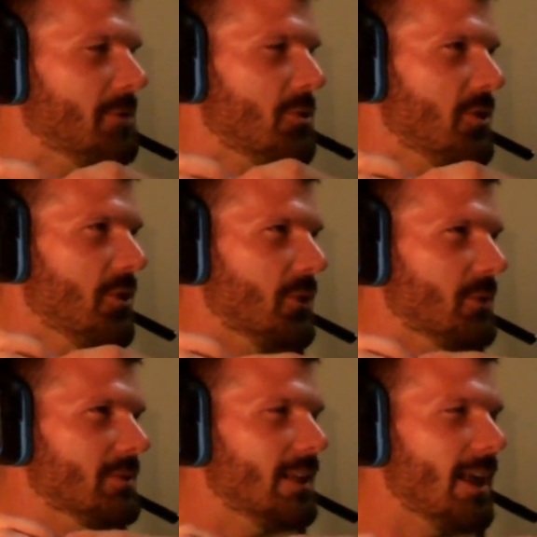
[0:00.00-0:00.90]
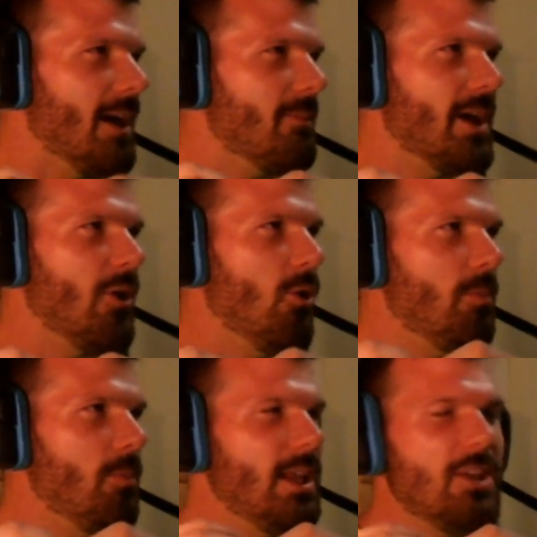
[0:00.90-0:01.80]
oh no, my
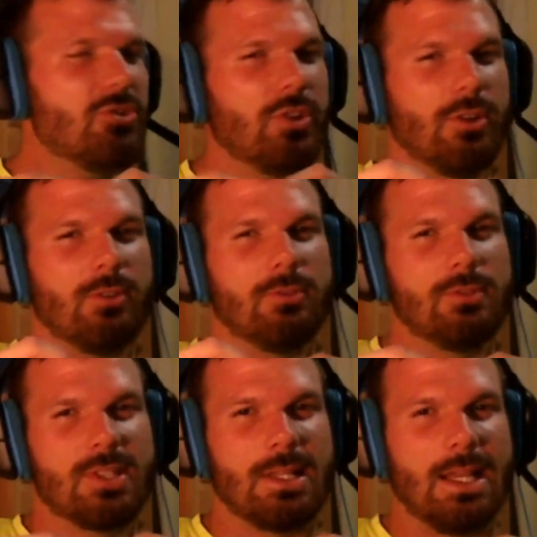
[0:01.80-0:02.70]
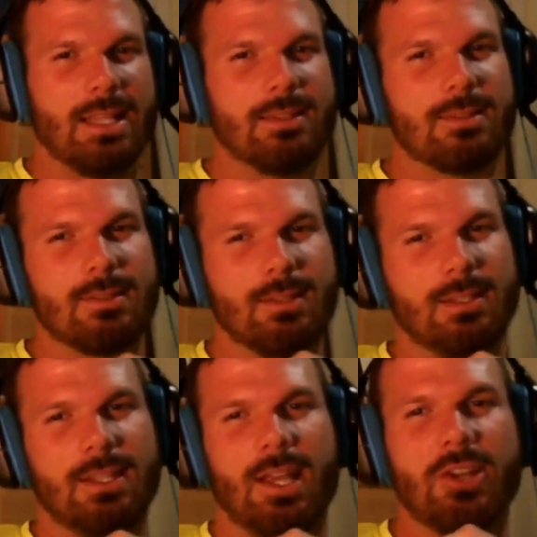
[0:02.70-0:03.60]
opening intro slides.
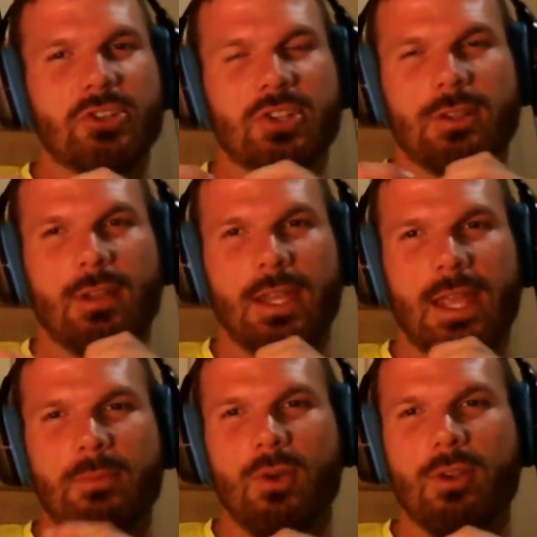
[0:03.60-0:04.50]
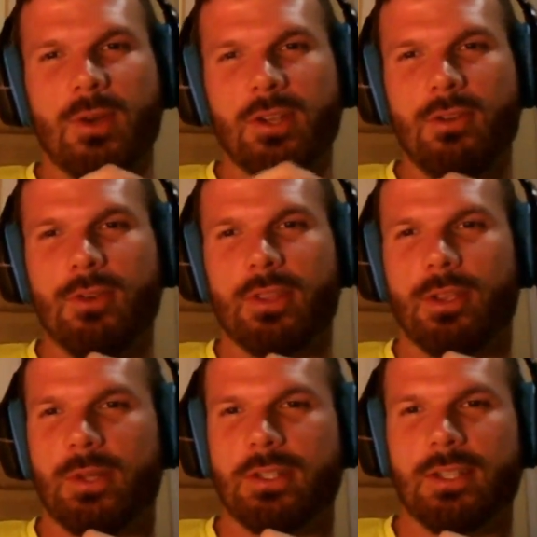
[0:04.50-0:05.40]
Yash, I had Pokemon Go on
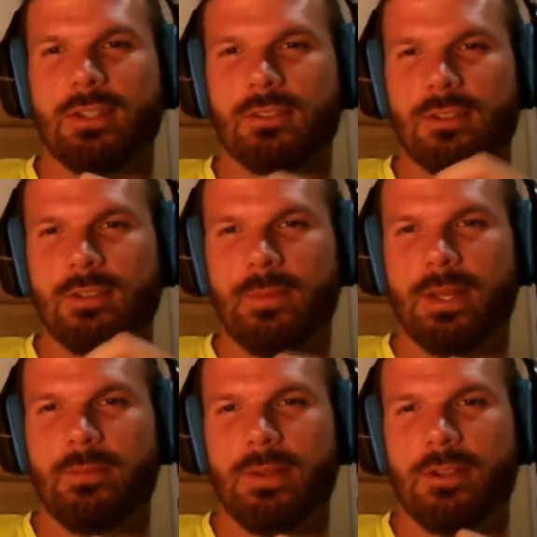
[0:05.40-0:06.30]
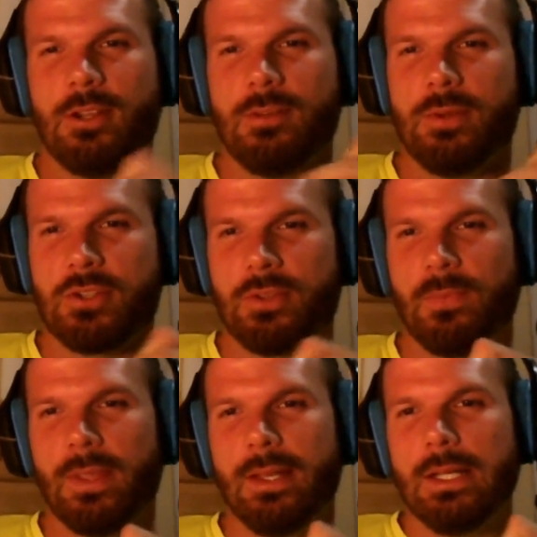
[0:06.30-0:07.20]
there. I talked on on a bunch.
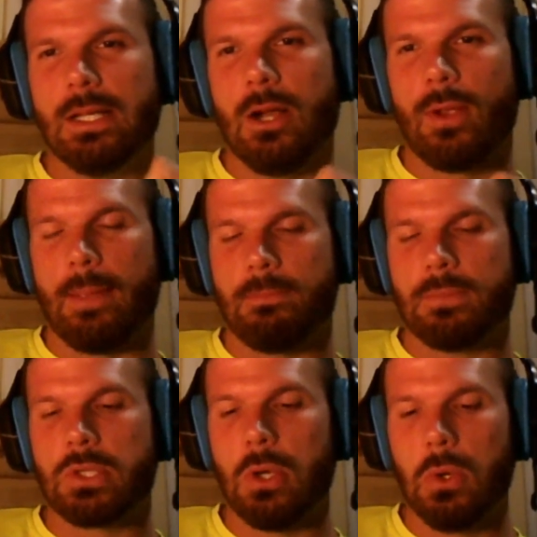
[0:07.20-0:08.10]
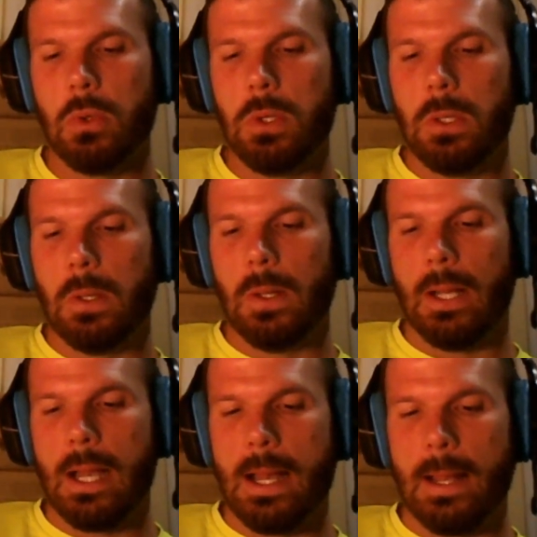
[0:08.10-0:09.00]
Okay, so
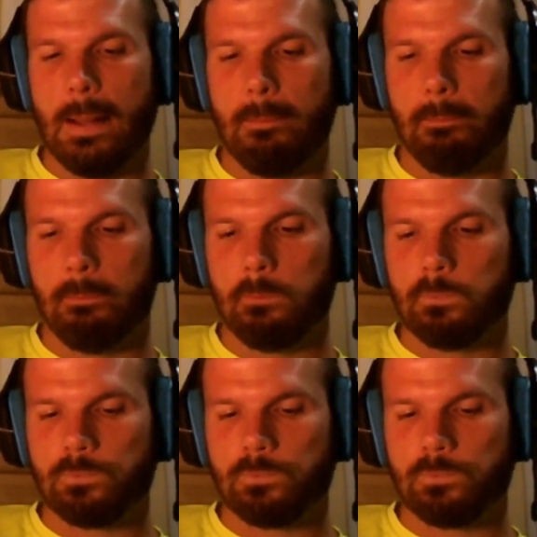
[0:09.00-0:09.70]
um,